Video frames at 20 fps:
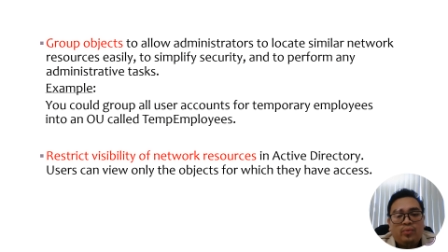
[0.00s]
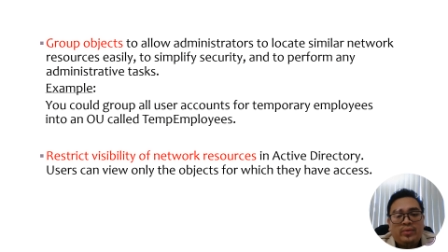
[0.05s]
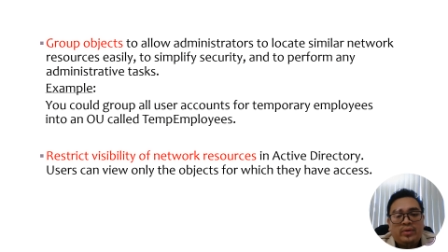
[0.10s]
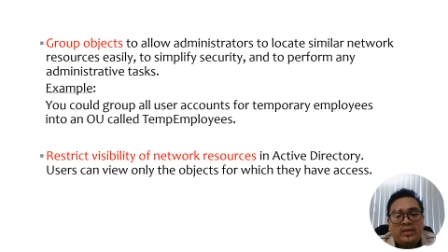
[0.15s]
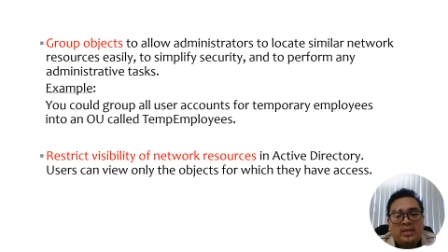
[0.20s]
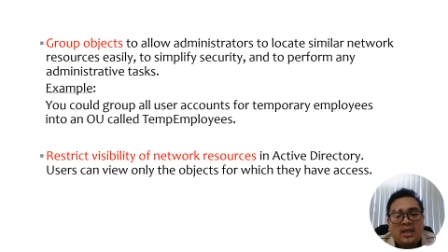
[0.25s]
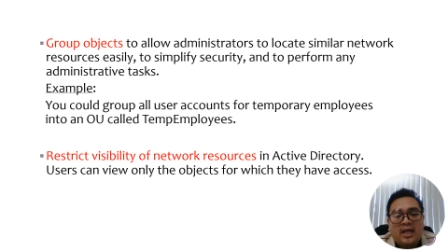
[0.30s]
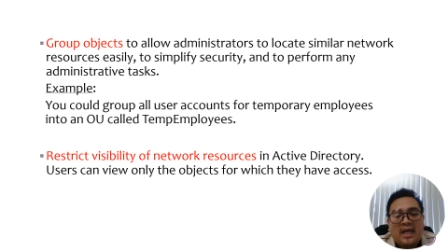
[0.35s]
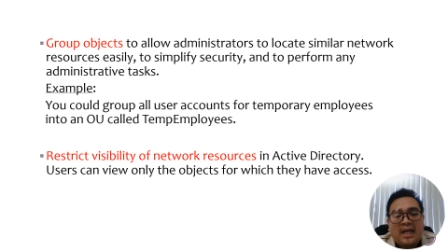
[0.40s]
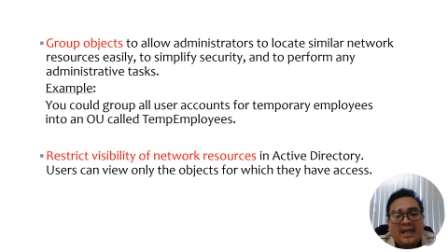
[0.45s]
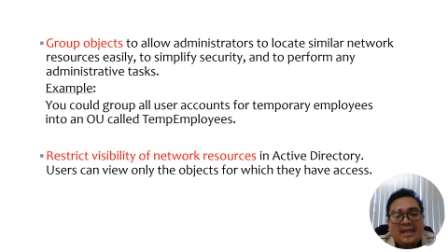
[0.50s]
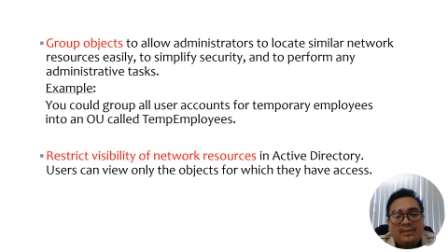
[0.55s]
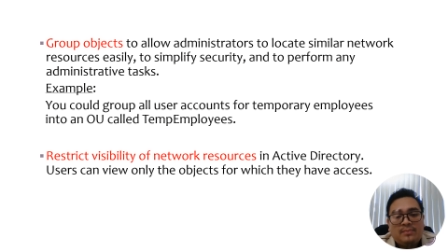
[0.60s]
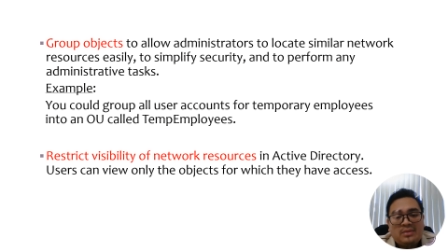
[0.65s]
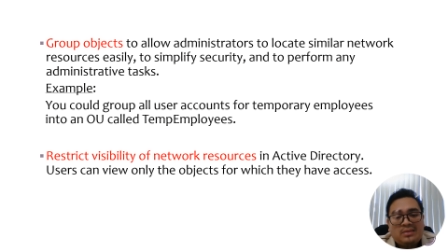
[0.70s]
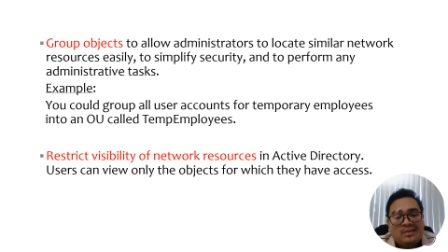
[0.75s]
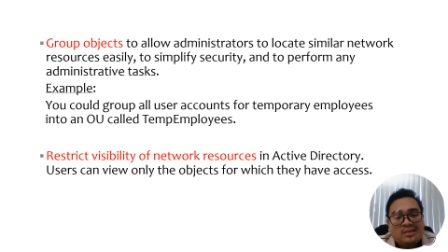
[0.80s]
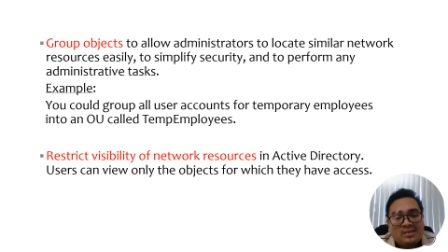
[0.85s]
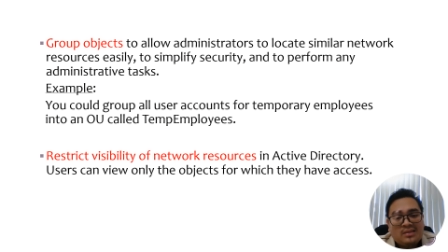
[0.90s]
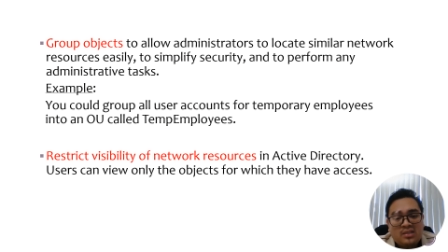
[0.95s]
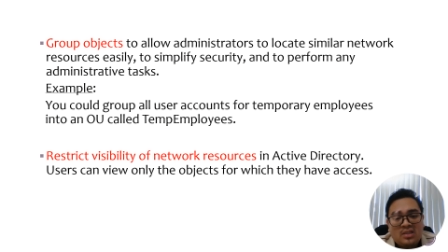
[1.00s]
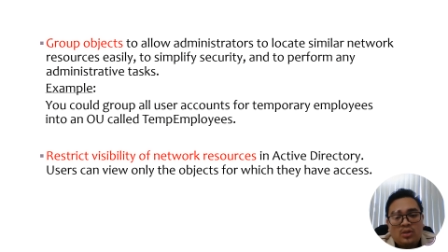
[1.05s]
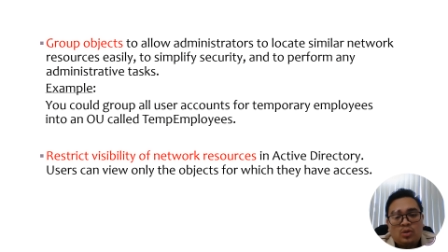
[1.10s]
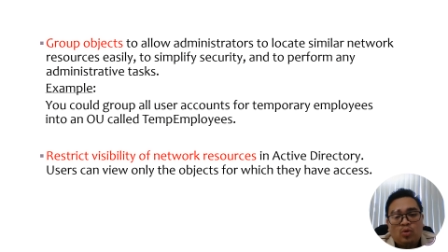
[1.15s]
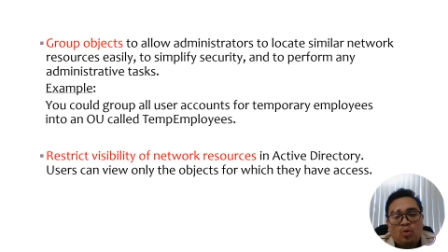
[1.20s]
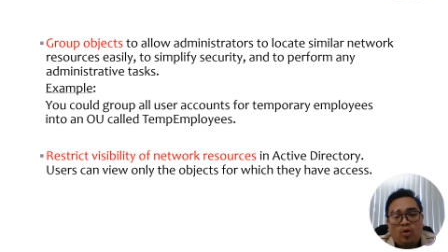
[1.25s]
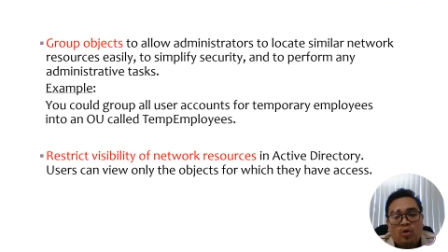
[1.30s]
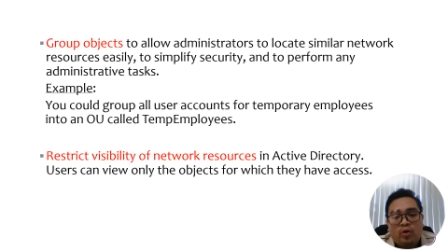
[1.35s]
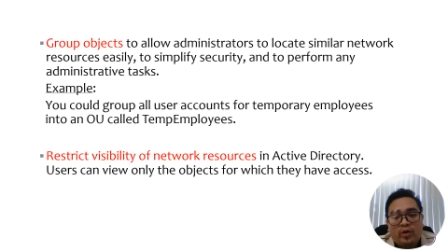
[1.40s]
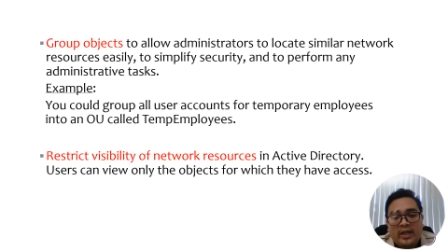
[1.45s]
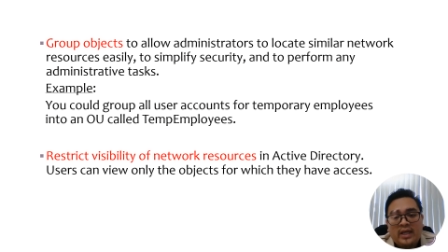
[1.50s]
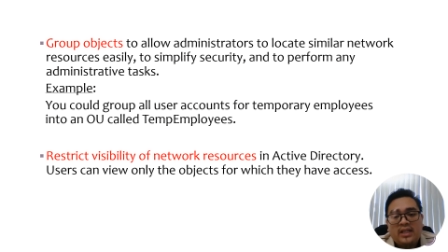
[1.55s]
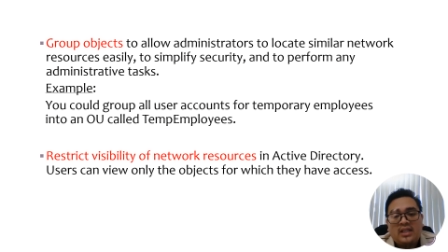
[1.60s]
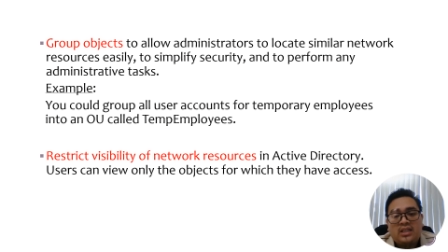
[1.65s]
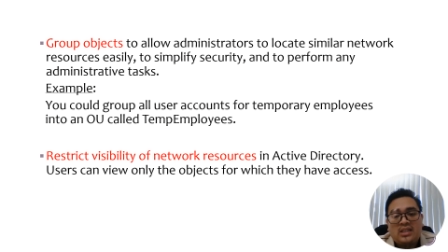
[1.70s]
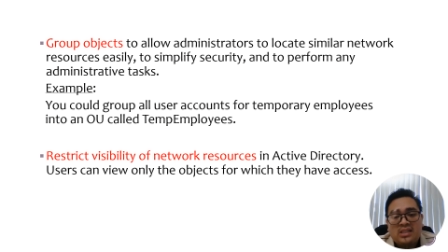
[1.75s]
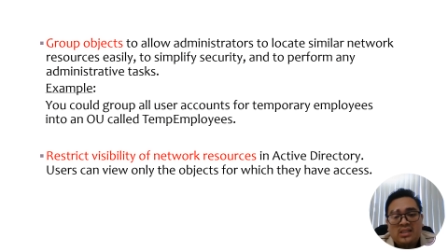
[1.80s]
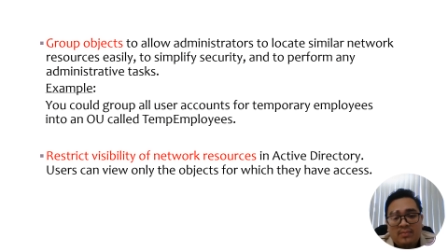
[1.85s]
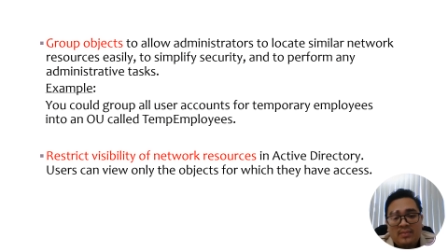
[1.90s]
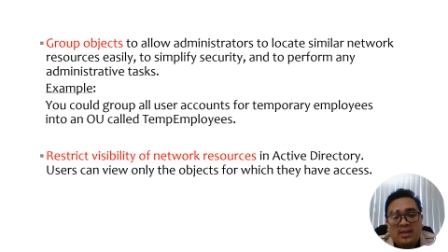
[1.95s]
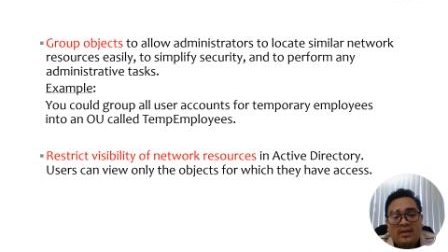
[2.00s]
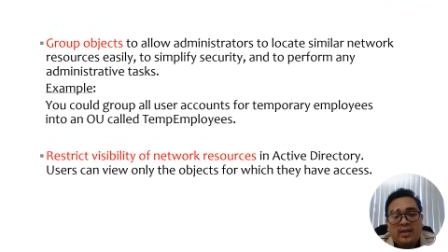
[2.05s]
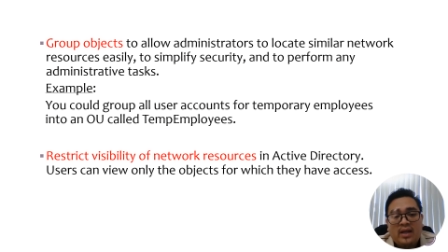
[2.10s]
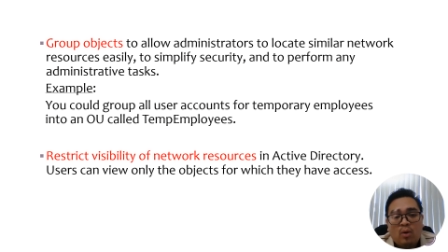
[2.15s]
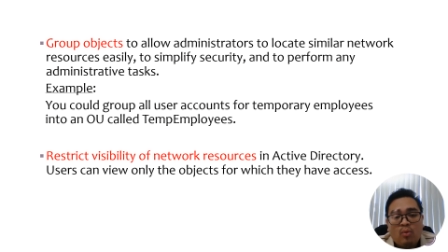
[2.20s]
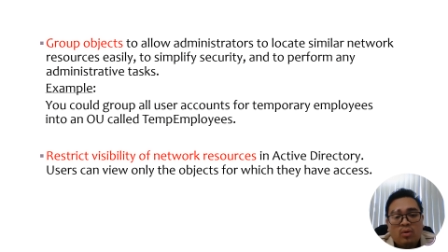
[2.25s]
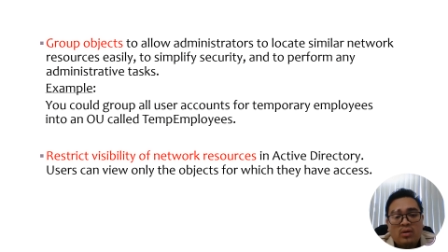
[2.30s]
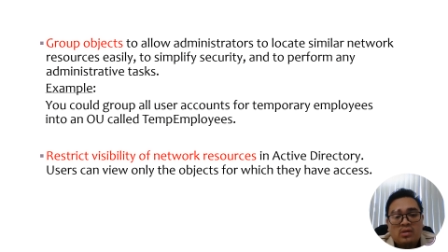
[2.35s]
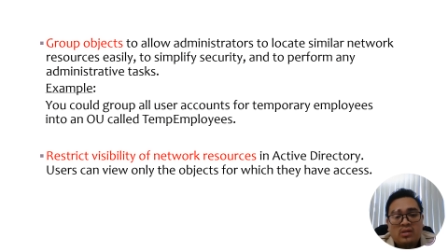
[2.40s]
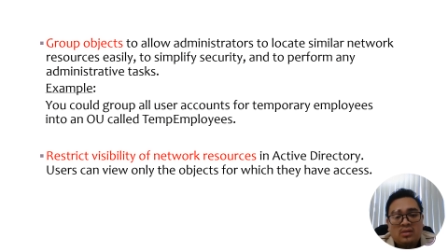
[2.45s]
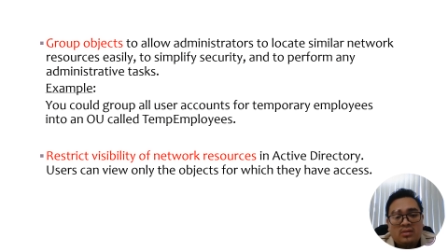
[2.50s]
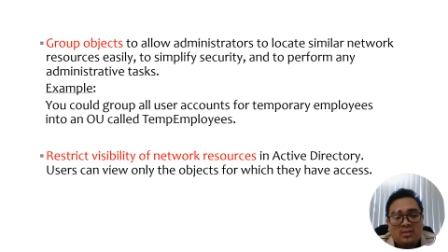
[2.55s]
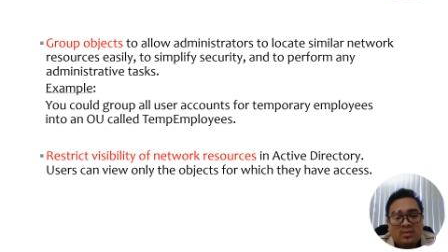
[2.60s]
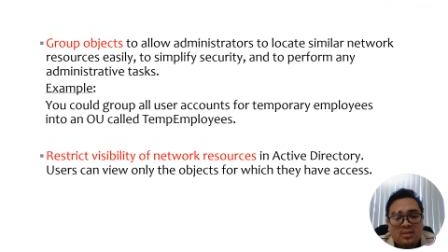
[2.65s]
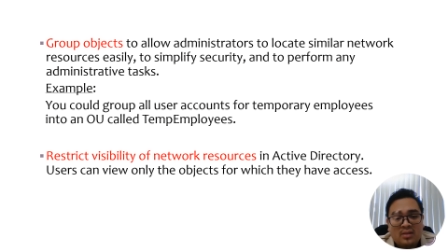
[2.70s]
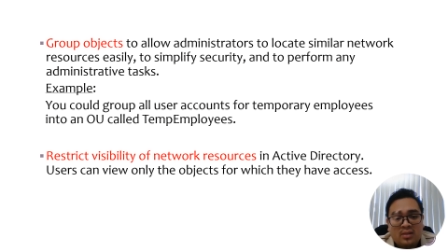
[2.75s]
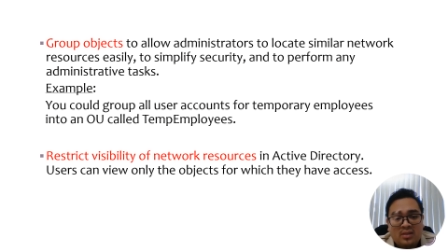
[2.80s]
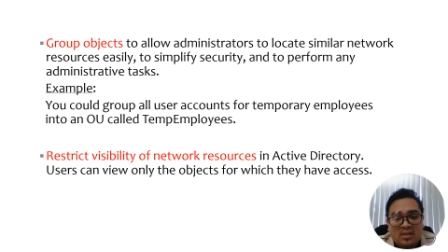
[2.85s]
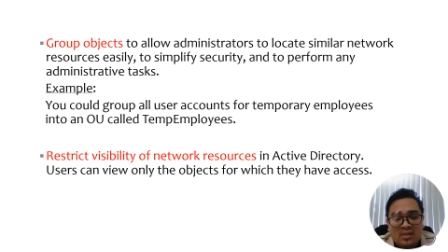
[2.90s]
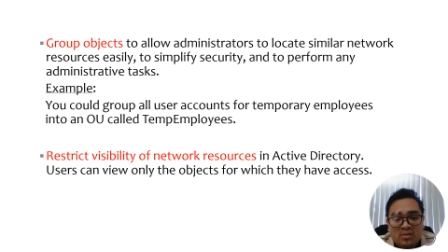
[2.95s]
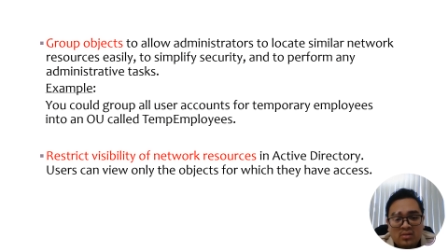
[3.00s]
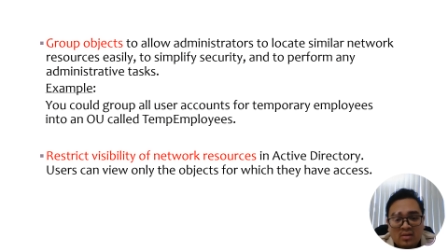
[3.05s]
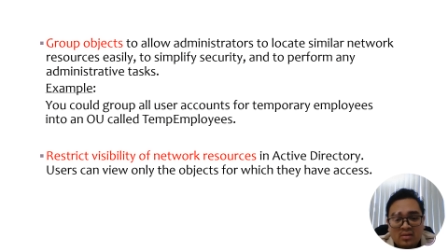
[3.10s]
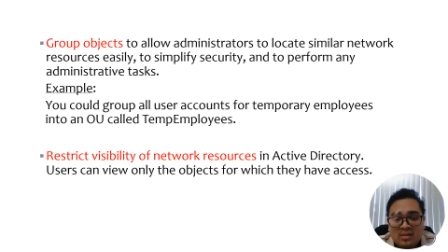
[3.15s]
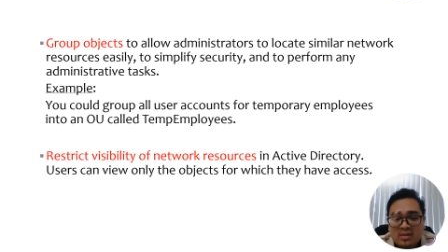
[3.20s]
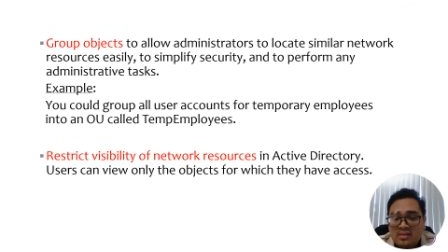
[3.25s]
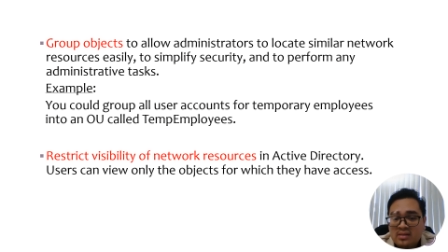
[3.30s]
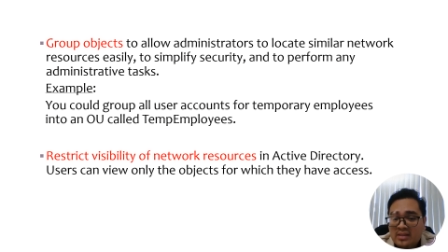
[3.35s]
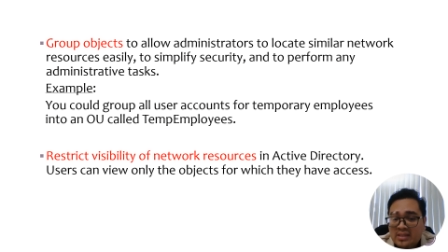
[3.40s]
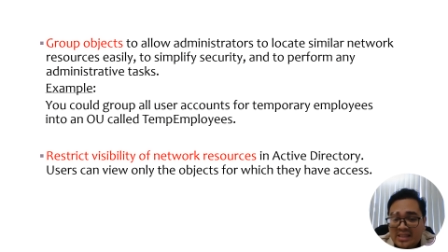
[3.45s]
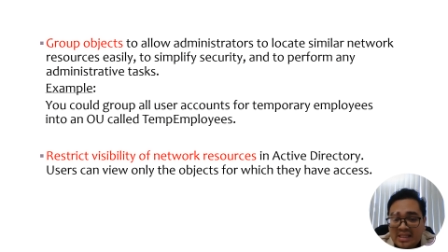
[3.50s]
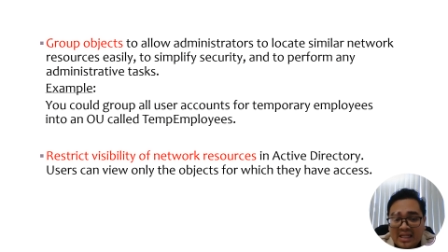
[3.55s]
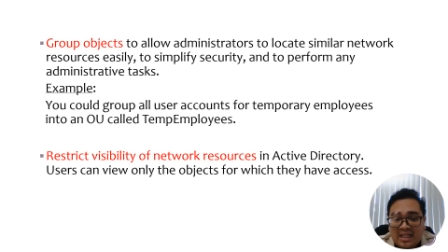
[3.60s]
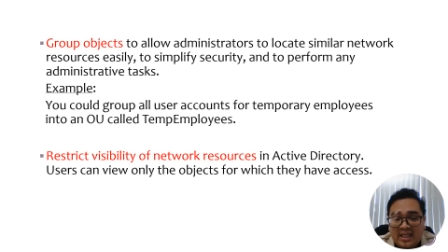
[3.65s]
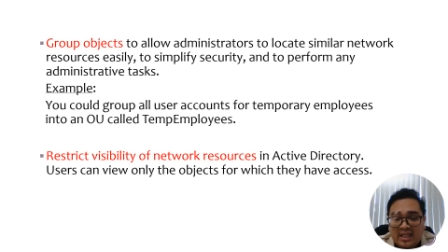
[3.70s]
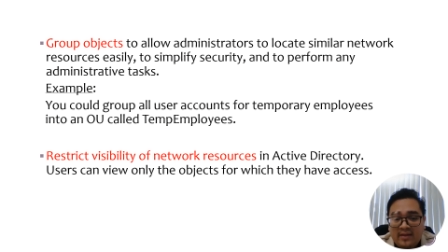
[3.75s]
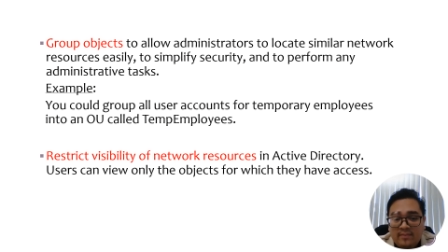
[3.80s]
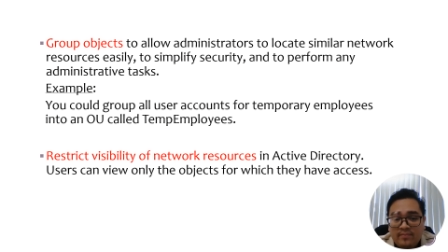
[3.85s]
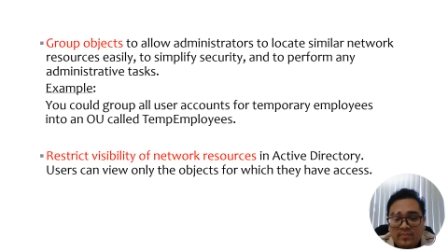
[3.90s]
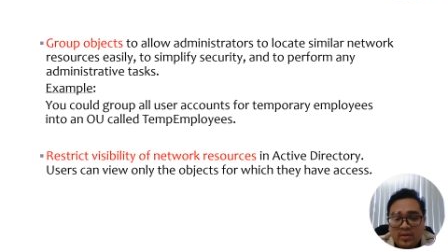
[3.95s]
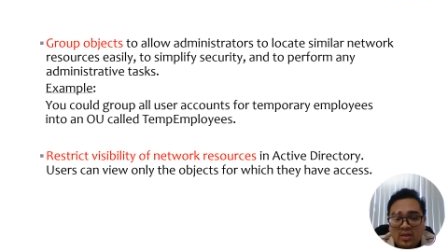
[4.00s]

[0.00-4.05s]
the administrators to locate the similar network resources easily,